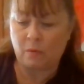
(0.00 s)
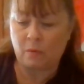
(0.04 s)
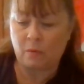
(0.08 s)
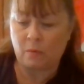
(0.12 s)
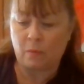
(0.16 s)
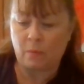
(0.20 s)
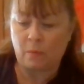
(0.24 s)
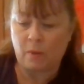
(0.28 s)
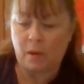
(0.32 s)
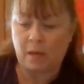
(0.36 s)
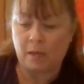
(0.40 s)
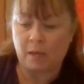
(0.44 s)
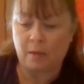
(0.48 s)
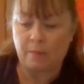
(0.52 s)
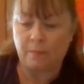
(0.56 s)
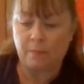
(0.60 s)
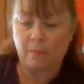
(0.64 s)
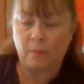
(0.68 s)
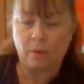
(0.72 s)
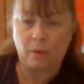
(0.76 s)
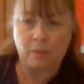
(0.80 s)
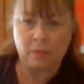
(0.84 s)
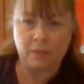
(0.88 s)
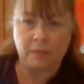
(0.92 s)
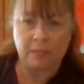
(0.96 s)

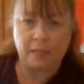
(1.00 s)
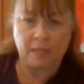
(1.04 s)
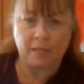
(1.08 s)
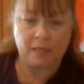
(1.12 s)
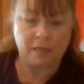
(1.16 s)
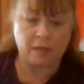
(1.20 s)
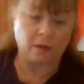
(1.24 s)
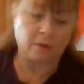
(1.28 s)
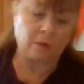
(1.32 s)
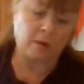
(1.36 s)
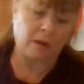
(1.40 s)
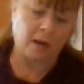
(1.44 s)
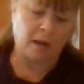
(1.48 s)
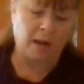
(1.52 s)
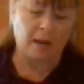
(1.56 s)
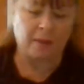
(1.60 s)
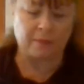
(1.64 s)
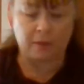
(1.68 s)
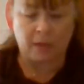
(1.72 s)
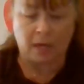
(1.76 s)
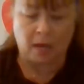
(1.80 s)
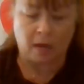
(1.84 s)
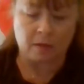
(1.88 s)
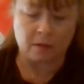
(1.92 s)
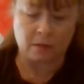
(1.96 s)
guacamole here,
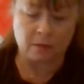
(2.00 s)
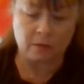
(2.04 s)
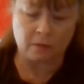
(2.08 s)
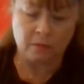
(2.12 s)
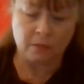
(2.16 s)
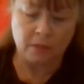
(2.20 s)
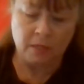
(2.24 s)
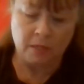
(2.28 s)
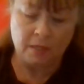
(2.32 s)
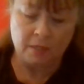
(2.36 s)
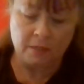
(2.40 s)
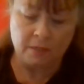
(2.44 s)
avocado,